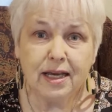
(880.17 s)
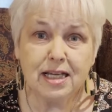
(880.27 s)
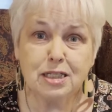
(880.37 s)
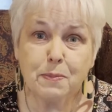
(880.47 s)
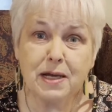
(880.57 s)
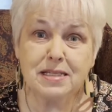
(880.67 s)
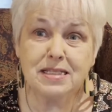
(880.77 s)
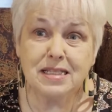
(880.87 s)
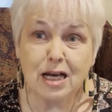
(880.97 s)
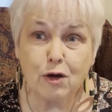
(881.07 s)
it's
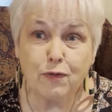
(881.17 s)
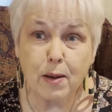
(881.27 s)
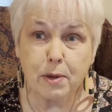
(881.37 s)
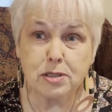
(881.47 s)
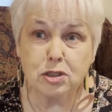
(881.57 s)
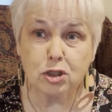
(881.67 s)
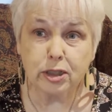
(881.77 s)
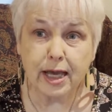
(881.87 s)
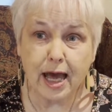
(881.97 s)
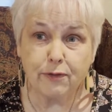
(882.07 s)
myself I must
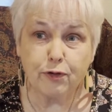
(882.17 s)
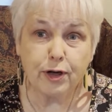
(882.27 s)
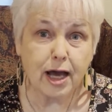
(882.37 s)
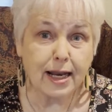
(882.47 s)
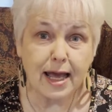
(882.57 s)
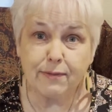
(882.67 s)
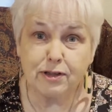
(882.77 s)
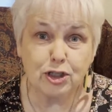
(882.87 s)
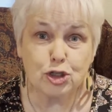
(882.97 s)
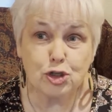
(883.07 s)
look at for not having
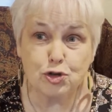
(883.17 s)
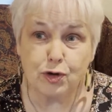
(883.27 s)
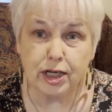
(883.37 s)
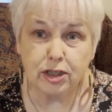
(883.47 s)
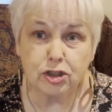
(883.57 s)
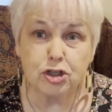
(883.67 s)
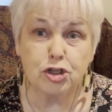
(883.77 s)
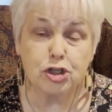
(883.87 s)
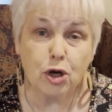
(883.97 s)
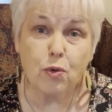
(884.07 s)
the strength to
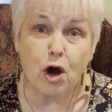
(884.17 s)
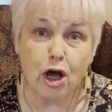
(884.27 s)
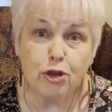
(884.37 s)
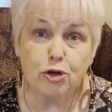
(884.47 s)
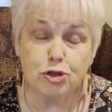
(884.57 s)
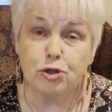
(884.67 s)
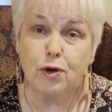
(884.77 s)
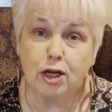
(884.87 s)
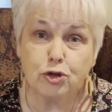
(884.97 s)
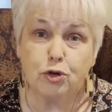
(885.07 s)
show others who
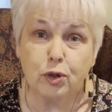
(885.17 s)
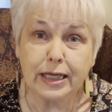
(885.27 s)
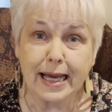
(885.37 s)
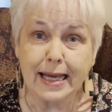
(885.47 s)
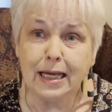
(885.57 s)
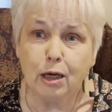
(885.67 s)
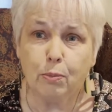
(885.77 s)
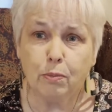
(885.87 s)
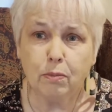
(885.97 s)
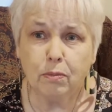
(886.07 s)
I truly
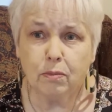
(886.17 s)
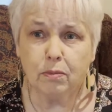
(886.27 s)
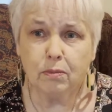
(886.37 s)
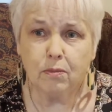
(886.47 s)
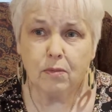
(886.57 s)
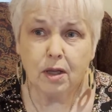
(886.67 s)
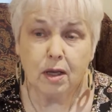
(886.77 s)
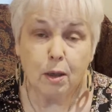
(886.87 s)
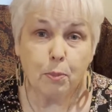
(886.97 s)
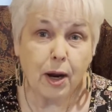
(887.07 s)
am.
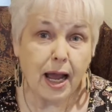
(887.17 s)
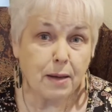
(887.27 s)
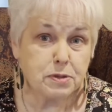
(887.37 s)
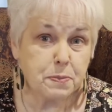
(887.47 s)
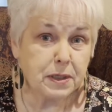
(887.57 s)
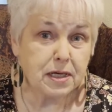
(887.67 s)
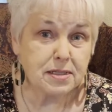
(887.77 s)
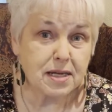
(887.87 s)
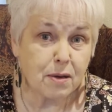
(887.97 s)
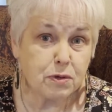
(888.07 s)
Perhaps
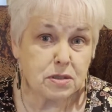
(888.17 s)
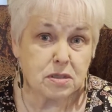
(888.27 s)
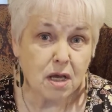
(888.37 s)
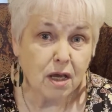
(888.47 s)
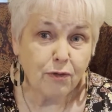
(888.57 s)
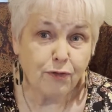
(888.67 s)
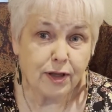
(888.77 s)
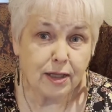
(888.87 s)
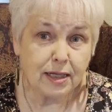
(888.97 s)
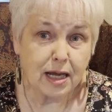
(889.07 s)
because I was
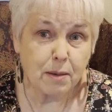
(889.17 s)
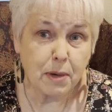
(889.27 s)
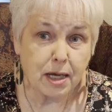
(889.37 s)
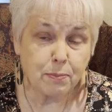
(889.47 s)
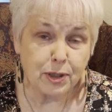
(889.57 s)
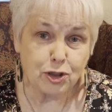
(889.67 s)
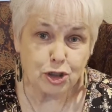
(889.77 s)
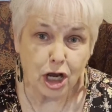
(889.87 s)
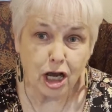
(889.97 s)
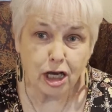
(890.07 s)
feeling I might be
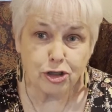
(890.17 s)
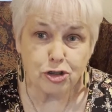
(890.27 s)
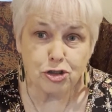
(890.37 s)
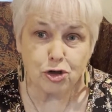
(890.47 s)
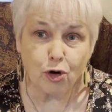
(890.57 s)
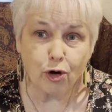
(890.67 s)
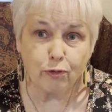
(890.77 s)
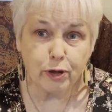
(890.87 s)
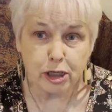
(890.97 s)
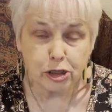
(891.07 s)
judged or
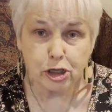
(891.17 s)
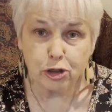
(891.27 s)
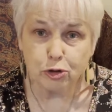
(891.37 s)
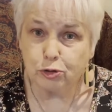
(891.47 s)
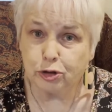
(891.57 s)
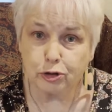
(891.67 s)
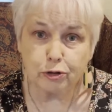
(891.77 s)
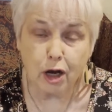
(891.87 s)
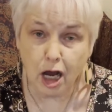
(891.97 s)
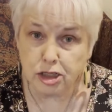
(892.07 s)
ridiculed
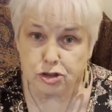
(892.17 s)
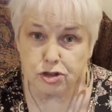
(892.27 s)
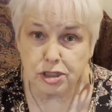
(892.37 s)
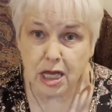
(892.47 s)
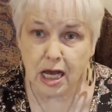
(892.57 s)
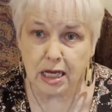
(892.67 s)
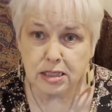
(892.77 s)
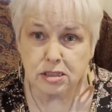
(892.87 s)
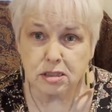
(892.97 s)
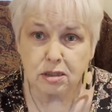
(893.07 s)
or
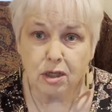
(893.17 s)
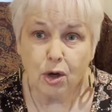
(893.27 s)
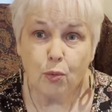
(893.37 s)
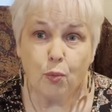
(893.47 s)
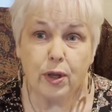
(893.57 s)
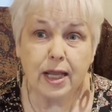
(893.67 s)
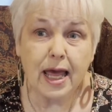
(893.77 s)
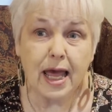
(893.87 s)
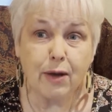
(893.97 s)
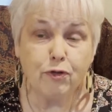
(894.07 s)
ostracized,
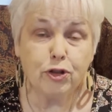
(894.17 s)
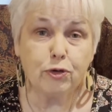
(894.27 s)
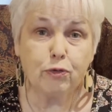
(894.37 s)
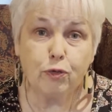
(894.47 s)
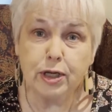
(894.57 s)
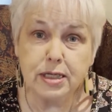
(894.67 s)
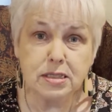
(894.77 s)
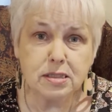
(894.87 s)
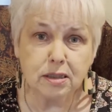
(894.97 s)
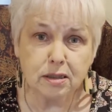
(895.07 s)
whatever the
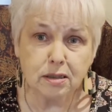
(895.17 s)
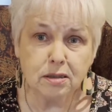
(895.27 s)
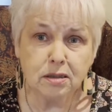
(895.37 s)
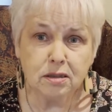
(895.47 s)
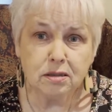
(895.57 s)
reason,